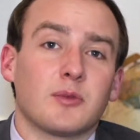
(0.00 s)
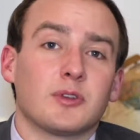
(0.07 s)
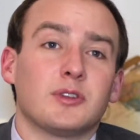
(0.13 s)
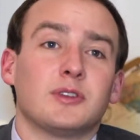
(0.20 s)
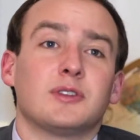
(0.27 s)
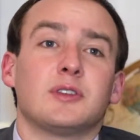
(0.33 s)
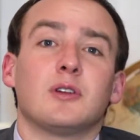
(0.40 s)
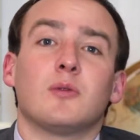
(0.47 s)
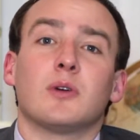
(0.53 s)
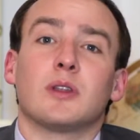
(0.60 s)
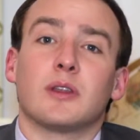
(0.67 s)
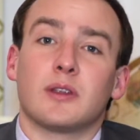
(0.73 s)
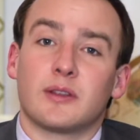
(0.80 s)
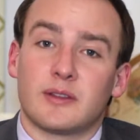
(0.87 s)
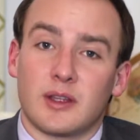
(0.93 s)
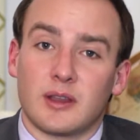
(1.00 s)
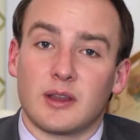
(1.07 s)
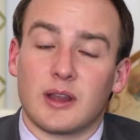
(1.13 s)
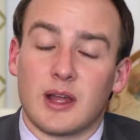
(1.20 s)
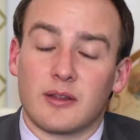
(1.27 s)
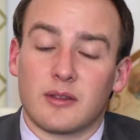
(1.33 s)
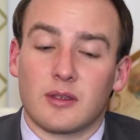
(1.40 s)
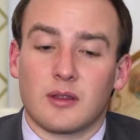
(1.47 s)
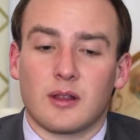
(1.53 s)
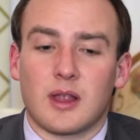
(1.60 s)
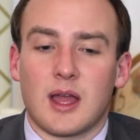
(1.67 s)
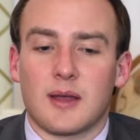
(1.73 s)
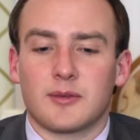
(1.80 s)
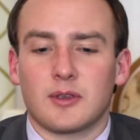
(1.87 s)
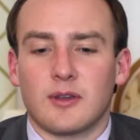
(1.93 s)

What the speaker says: but she still wanted to send it out to the lab.